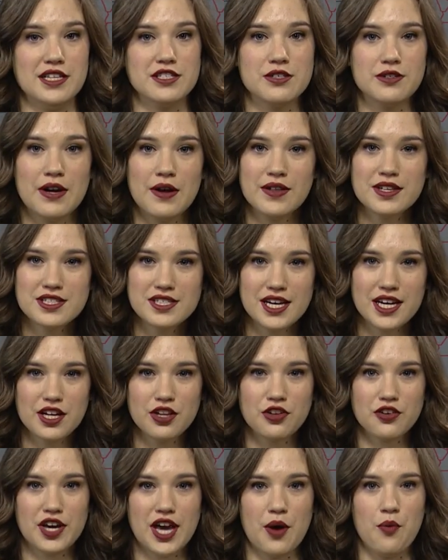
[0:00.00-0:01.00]
So now let's take a
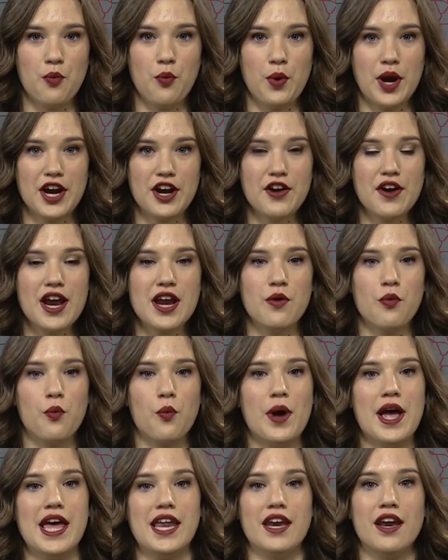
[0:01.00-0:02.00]
look at where and
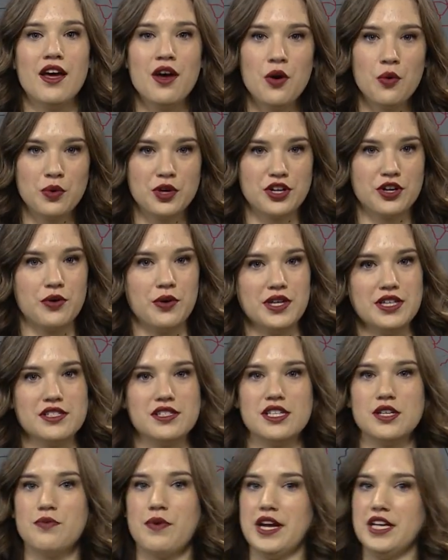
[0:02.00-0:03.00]
when we are going to
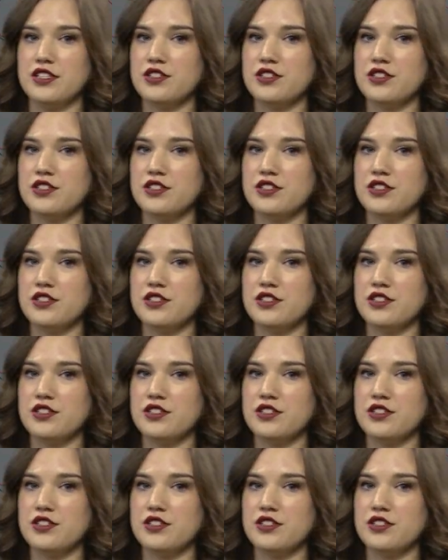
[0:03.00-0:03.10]
see rain.